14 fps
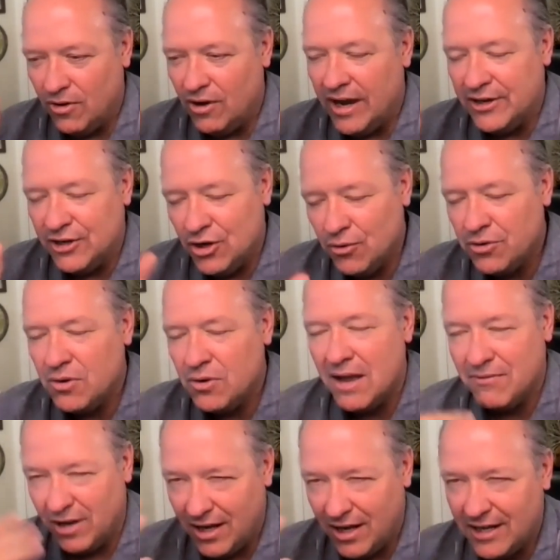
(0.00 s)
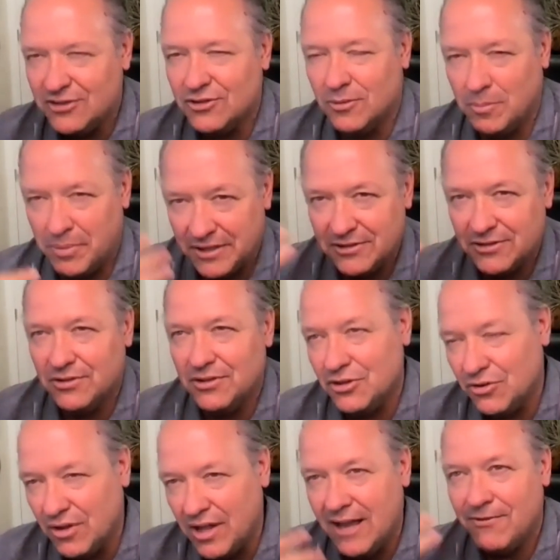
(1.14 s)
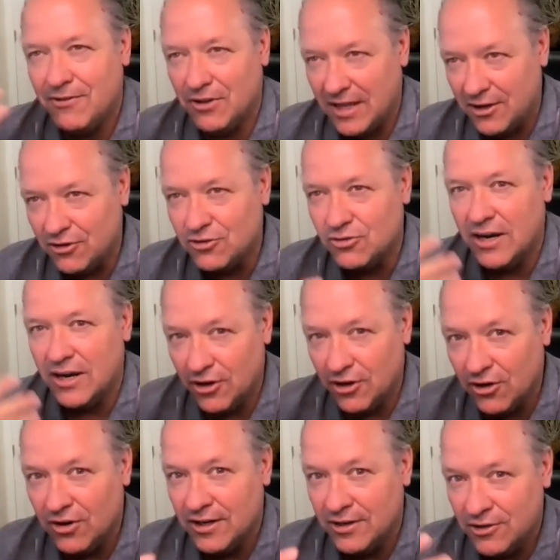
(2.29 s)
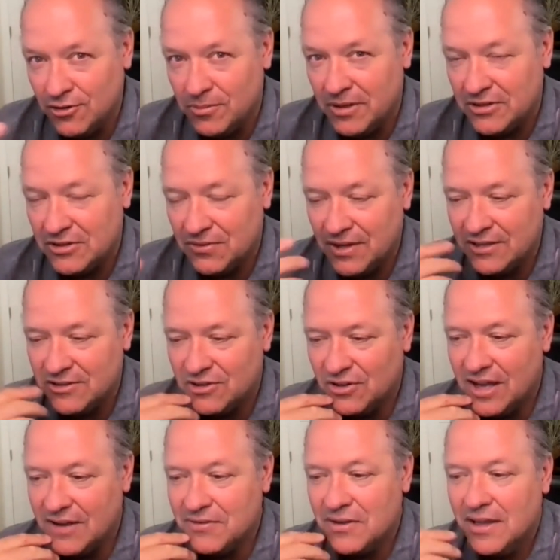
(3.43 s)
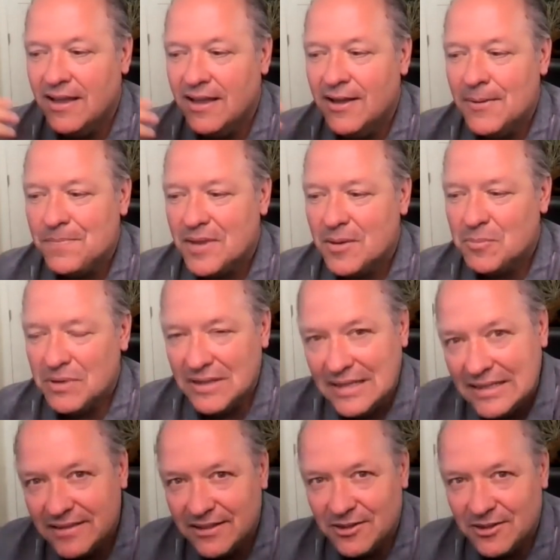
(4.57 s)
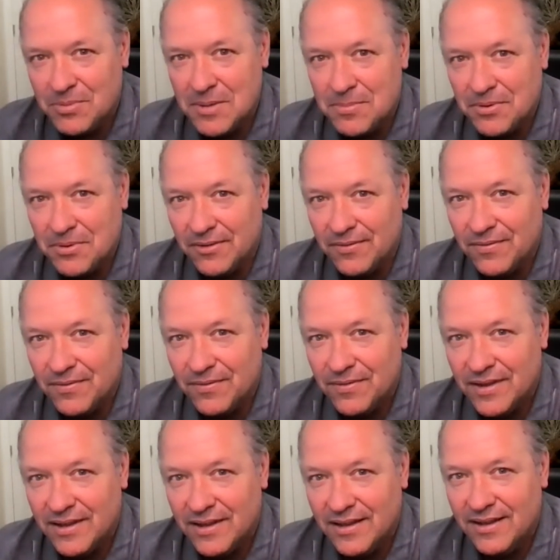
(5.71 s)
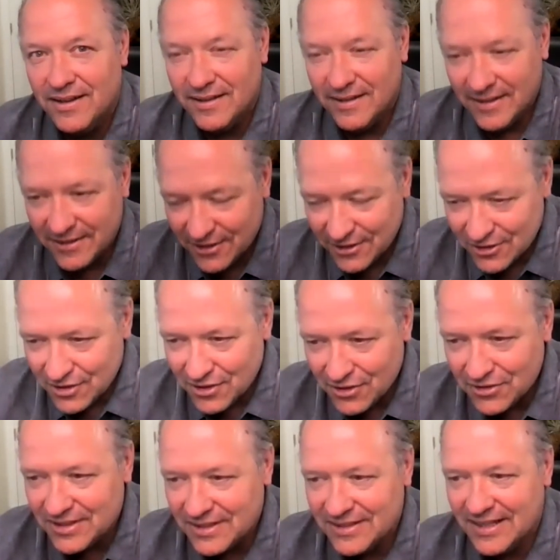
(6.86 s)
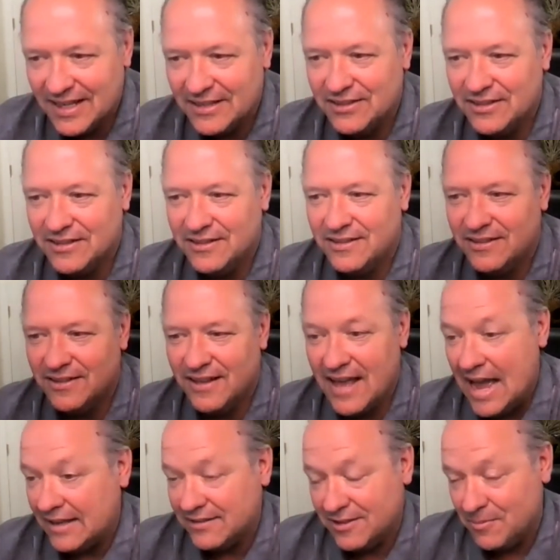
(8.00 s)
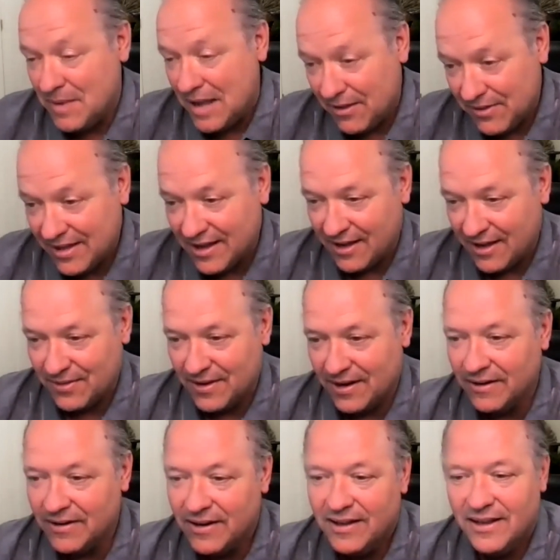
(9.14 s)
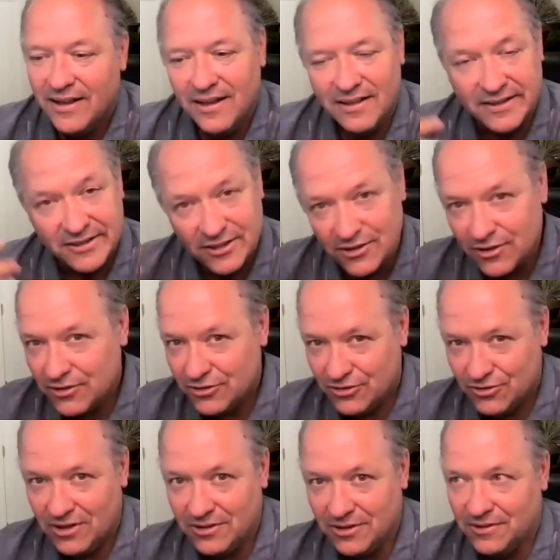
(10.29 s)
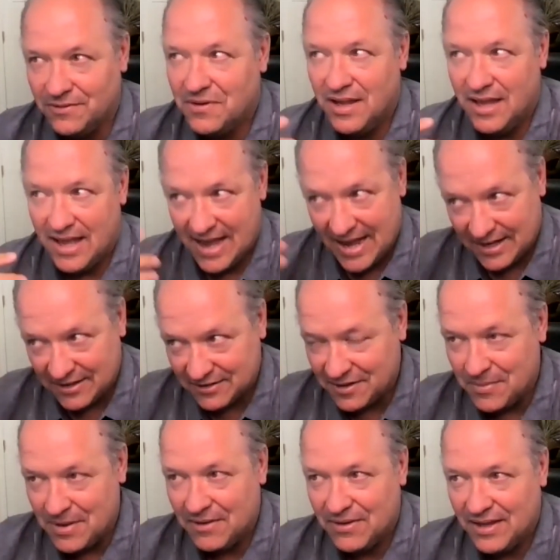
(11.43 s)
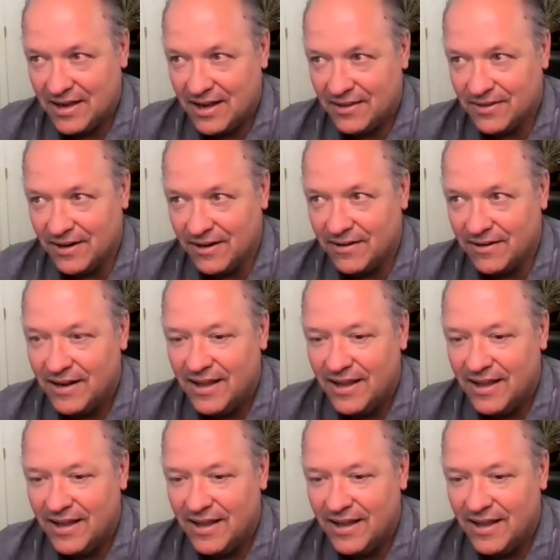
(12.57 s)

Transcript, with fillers: I know you have a hustle bustle in your life, you're like you're trying to hurry and do a bunch of things in your life, but listen to people. Listen to their successes, ask them how they got there. Listen to their struggle, ask them how they got there.